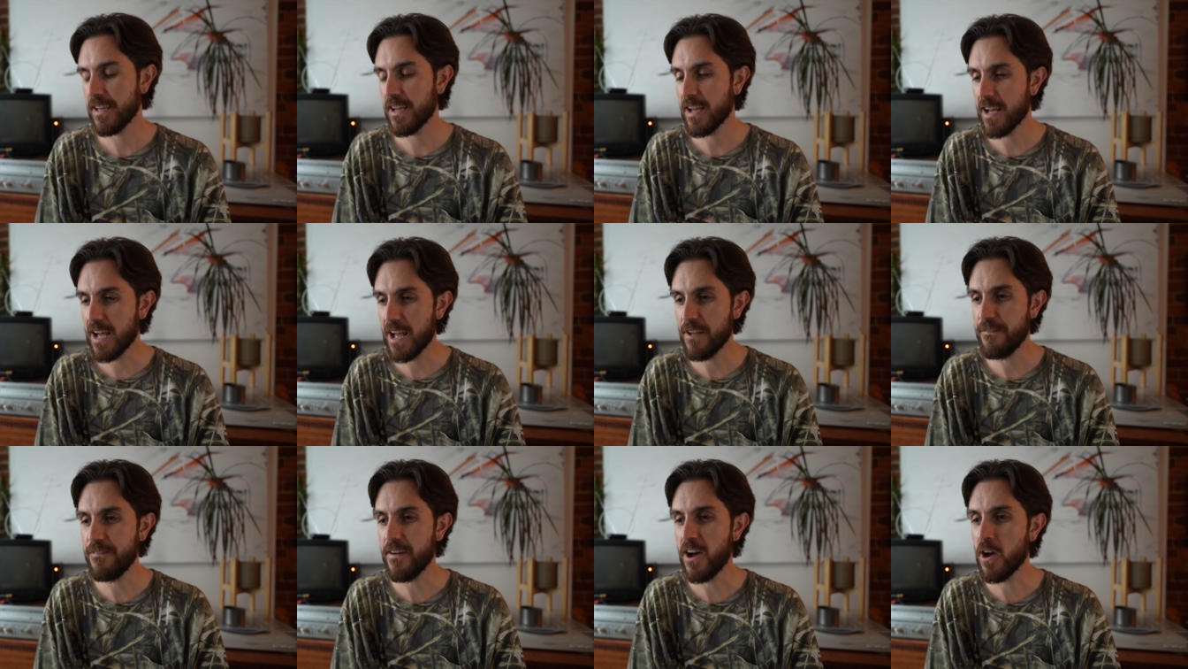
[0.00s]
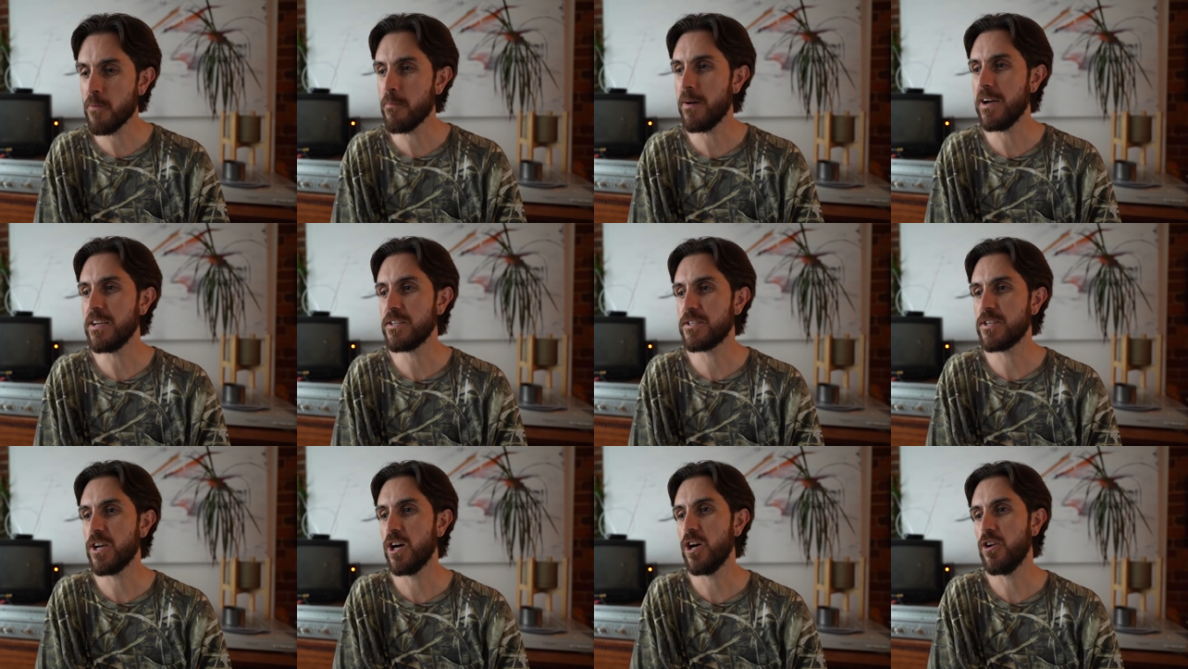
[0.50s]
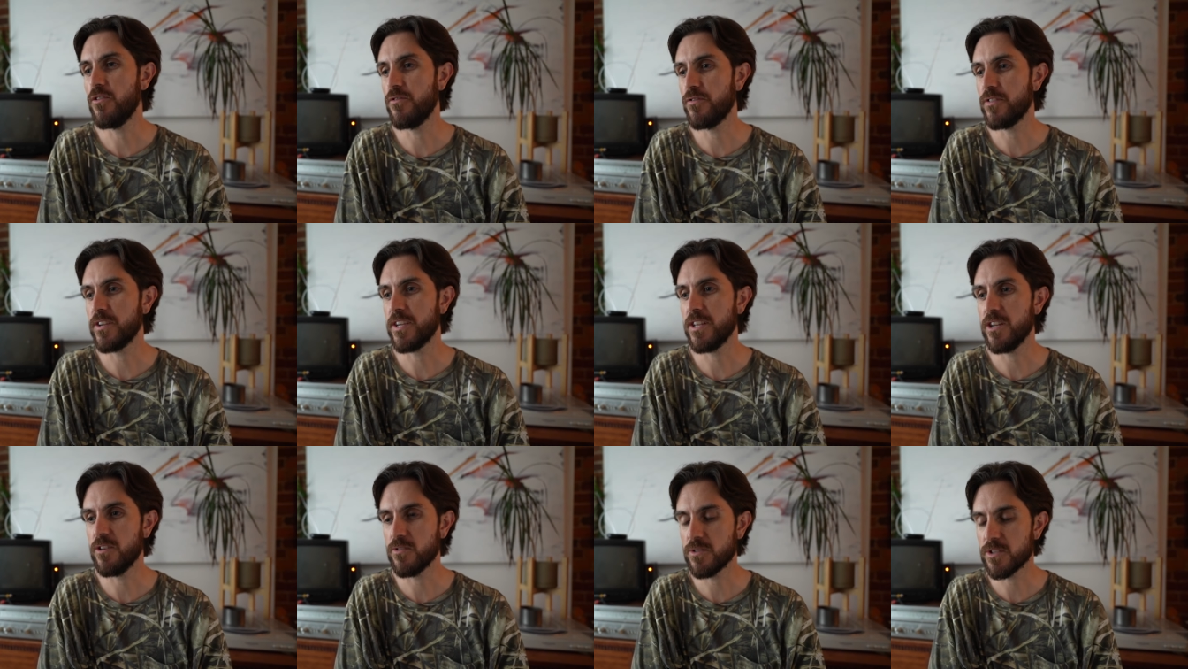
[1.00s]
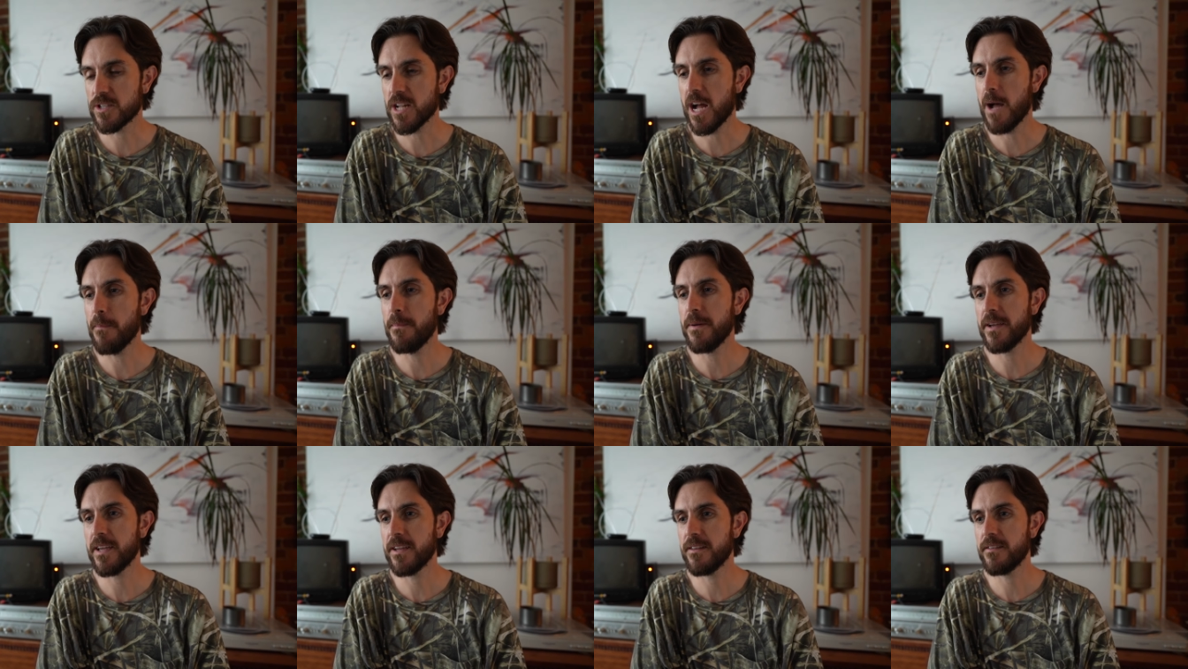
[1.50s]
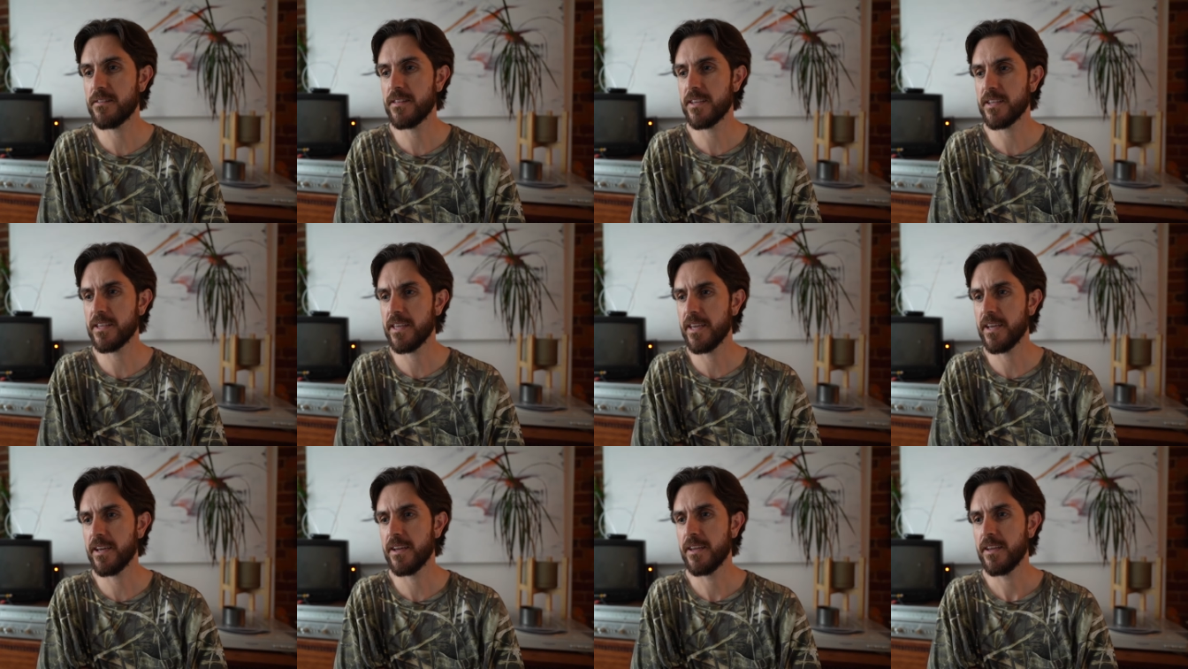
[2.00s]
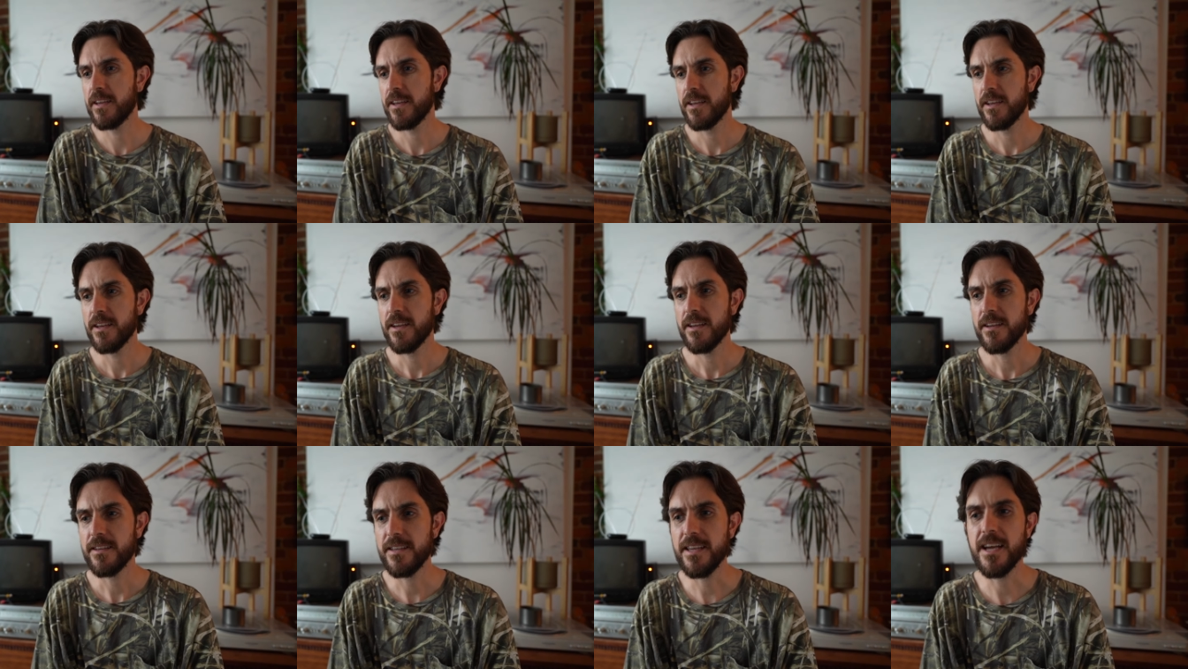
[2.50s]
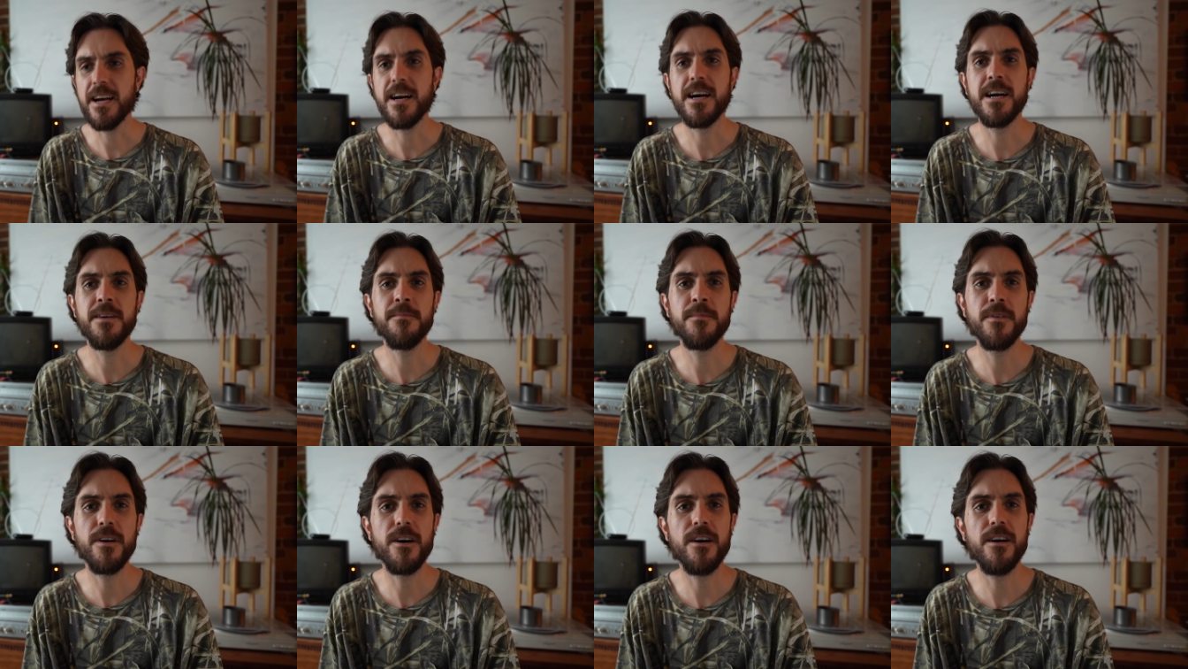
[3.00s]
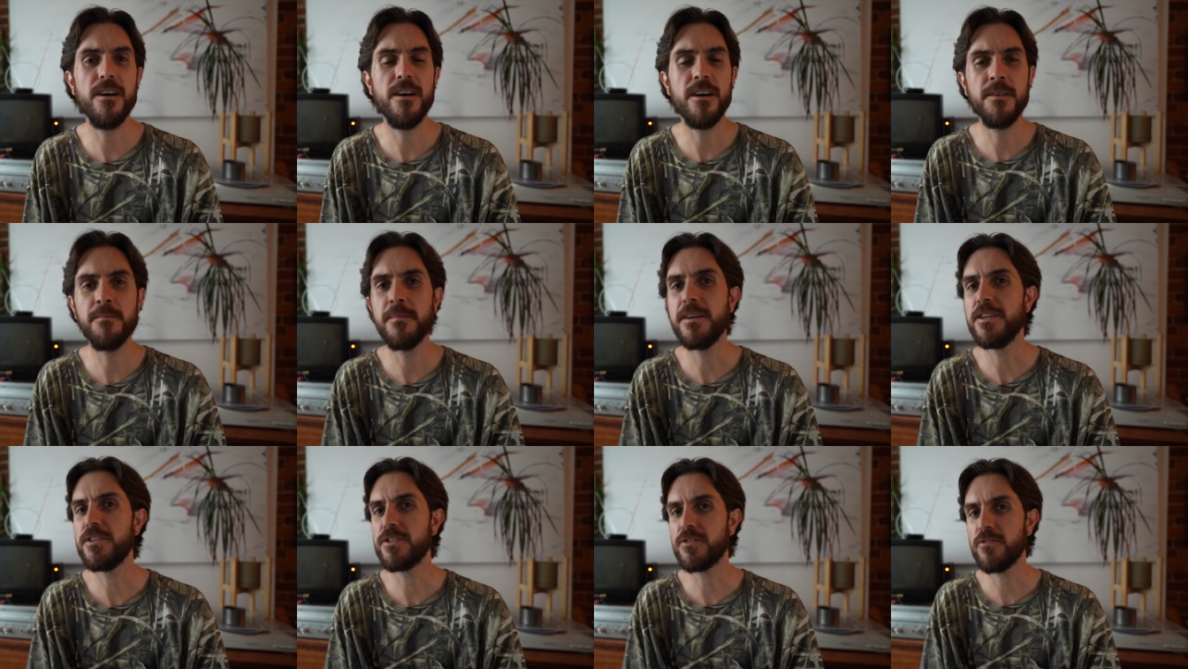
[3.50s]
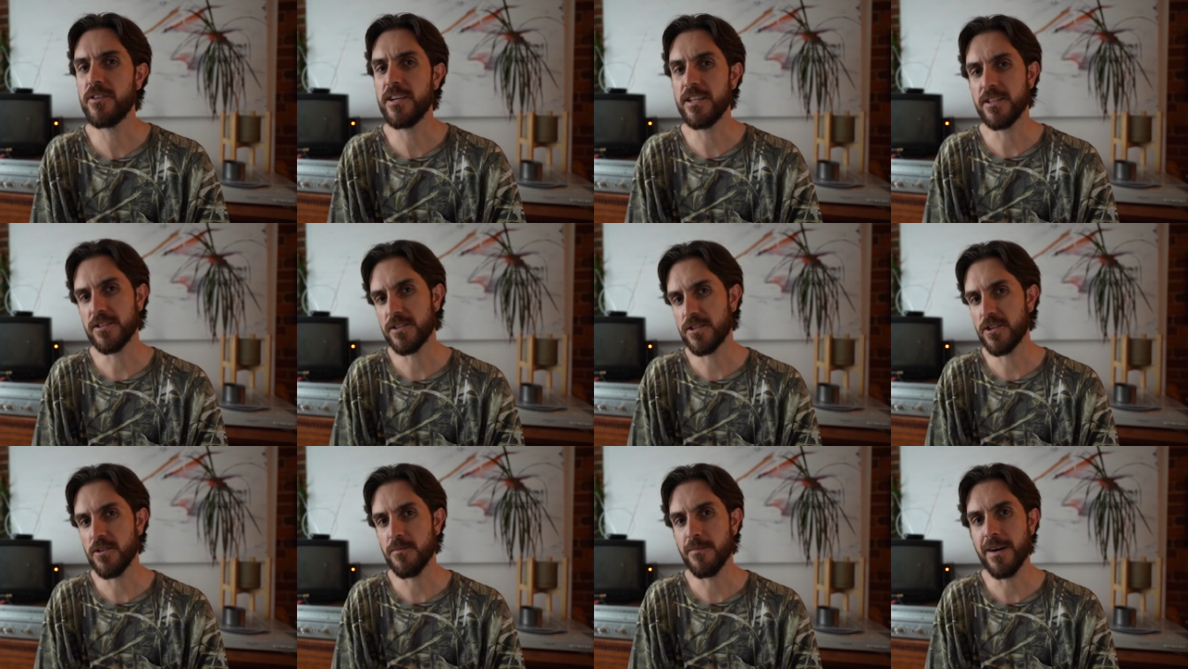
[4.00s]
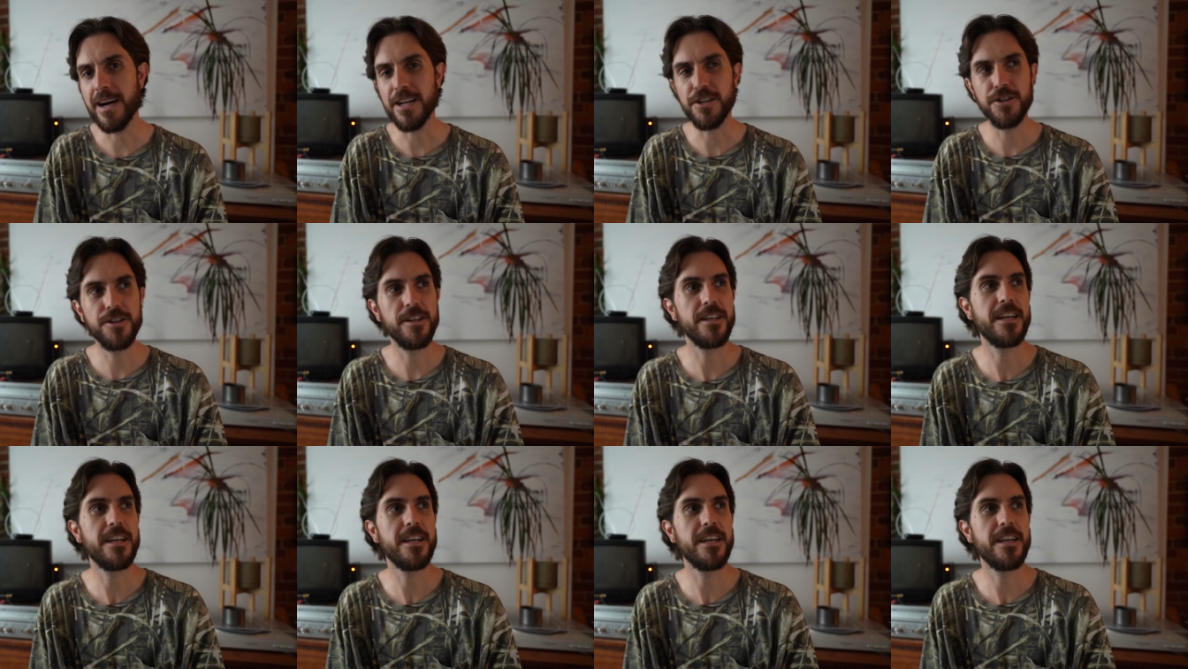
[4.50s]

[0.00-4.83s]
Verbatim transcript: I found myself, you know, stopping and thinking, yeah, I'm on my screens too much.